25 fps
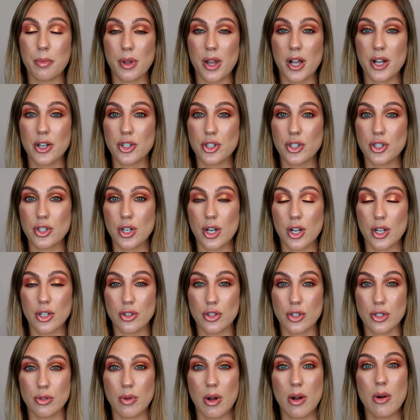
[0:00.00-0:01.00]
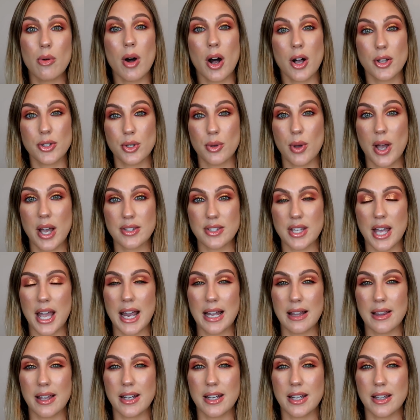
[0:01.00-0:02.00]
Blush Duo also has a
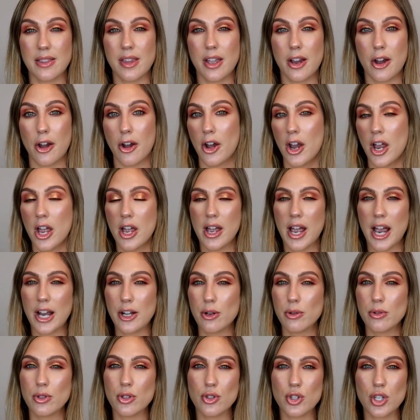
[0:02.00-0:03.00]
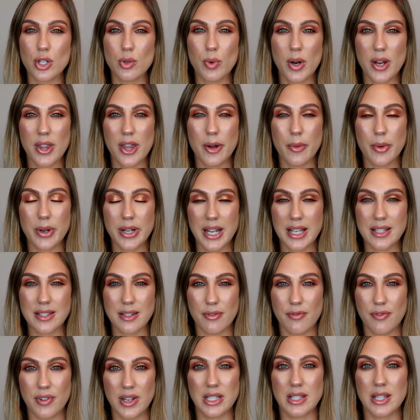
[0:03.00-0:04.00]
highlight in there. I don't usually wear that one as
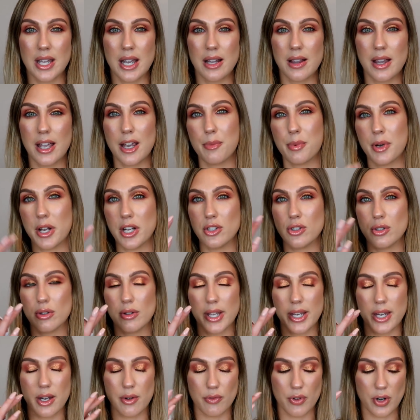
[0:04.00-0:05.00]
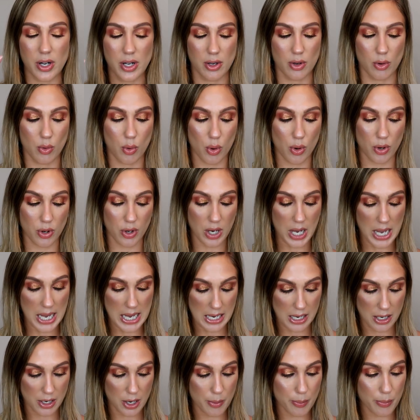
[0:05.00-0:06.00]
a face highlight, but I do like it for inner corner
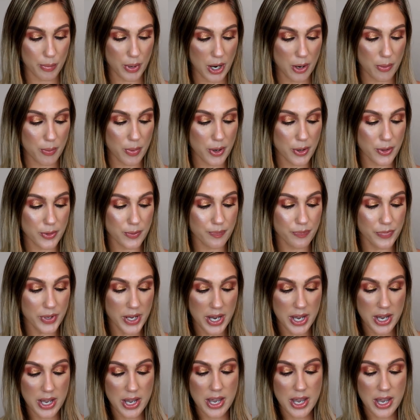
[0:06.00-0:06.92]
and brow bone.